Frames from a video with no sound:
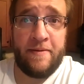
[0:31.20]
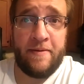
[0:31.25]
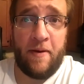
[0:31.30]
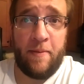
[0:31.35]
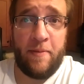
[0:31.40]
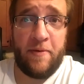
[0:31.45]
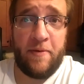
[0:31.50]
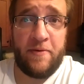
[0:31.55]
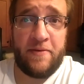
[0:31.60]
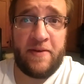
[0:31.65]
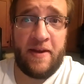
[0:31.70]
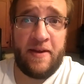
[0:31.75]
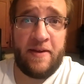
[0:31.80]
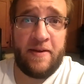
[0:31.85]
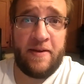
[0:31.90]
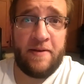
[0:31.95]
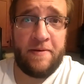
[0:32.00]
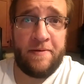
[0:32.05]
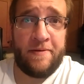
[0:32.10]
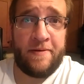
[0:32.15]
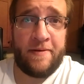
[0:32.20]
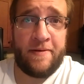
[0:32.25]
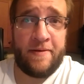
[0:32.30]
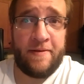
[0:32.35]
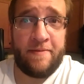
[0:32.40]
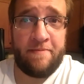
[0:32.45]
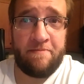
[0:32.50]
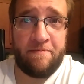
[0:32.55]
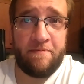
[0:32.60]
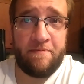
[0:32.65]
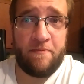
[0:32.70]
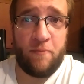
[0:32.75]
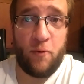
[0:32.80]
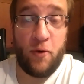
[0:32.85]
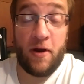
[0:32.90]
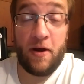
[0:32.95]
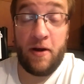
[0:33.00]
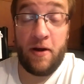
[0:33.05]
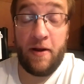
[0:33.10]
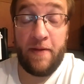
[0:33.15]
almost 8 years.
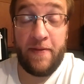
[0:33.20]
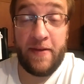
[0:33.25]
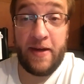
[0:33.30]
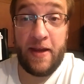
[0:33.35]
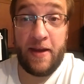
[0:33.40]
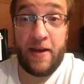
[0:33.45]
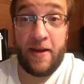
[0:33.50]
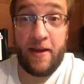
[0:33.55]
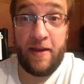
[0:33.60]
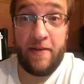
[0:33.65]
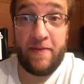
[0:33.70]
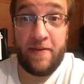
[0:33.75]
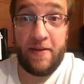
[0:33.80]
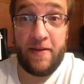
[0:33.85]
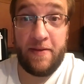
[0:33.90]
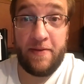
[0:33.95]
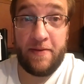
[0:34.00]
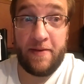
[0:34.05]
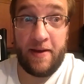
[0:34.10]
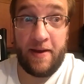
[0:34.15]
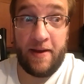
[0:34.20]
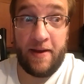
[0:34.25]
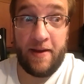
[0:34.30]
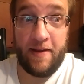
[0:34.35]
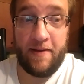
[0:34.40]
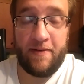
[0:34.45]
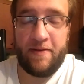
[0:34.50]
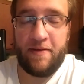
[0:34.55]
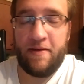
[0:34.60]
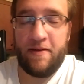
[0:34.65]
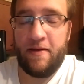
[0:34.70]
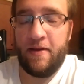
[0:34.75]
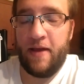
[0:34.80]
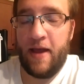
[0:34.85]
Working on the decade since, I guess.